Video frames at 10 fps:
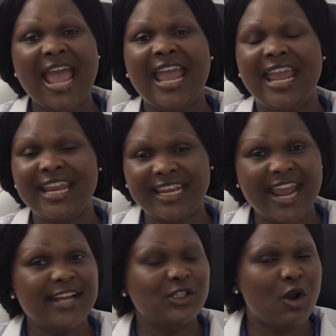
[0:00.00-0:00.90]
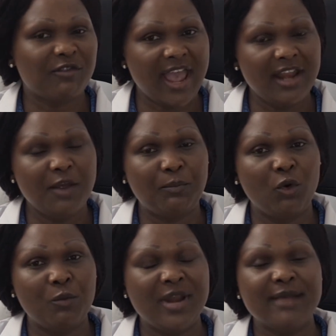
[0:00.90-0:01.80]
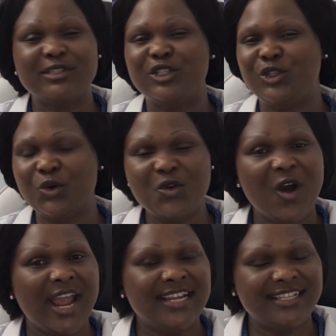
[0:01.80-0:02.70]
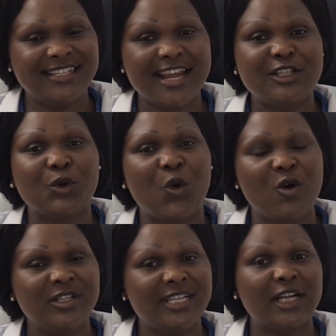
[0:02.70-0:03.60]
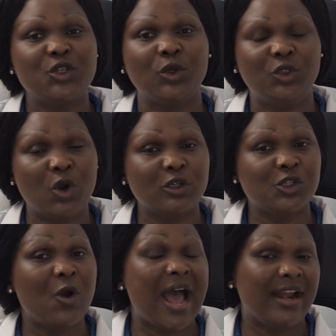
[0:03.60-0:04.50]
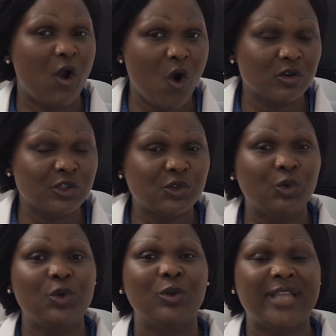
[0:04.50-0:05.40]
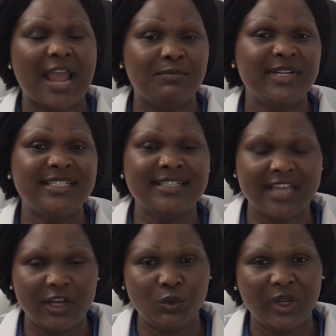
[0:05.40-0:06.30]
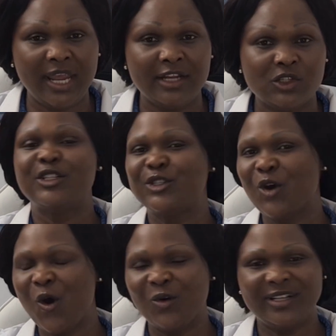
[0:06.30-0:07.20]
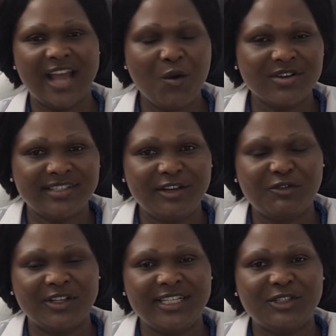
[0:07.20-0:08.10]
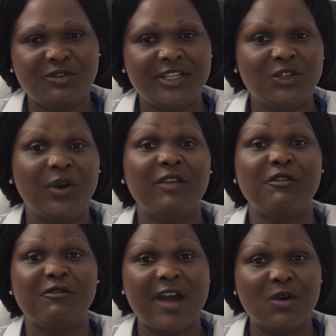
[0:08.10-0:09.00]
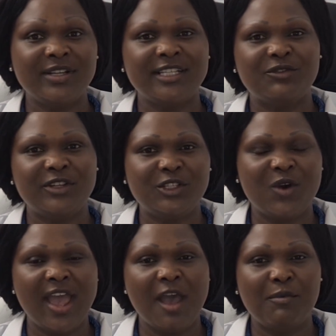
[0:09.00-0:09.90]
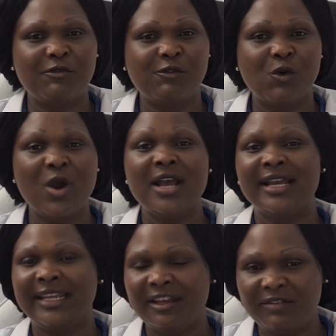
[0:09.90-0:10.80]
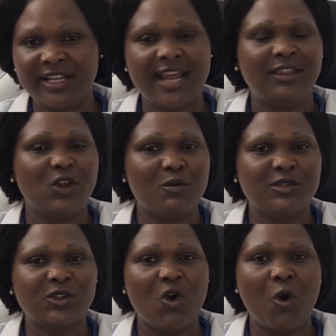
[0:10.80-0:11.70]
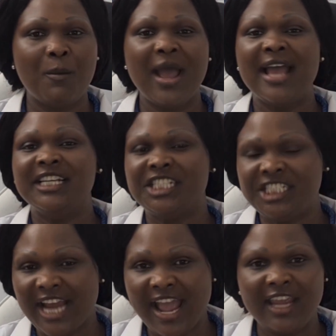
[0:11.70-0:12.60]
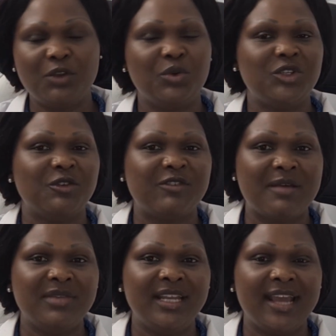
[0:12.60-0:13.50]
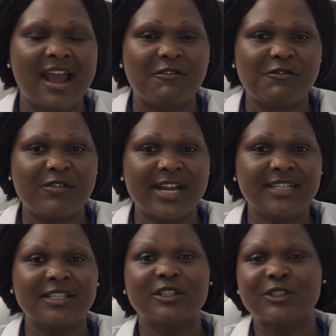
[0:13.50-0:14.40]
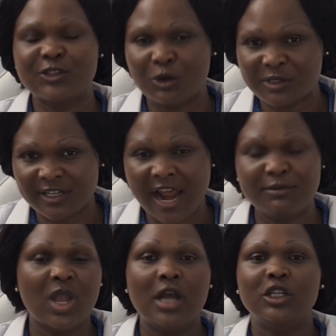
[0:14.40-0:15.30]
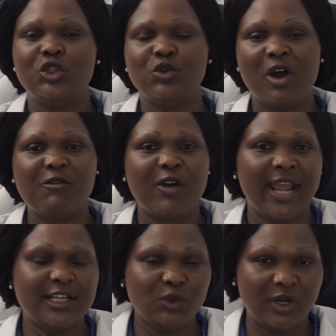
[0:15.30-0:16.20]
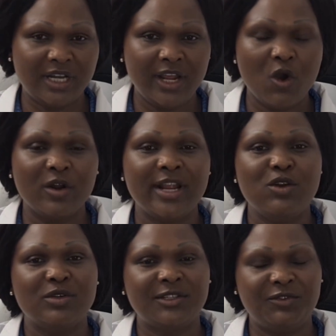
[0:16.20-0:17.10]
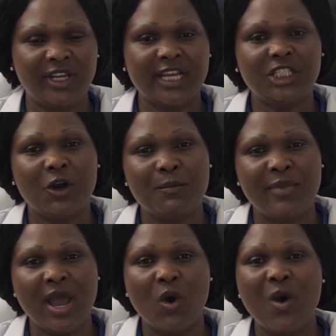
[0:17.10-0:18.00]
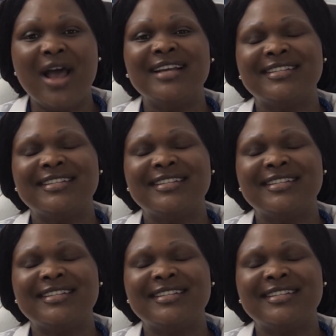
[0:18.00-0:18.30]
In case of any problems, do not hesitate to contact your doctor and also your diabetes educator. So that was it for this video. If you found this video helpful, give it a thumbs up. Share it with your family and friends. Subscribe. Do not forget to click on the notification bell.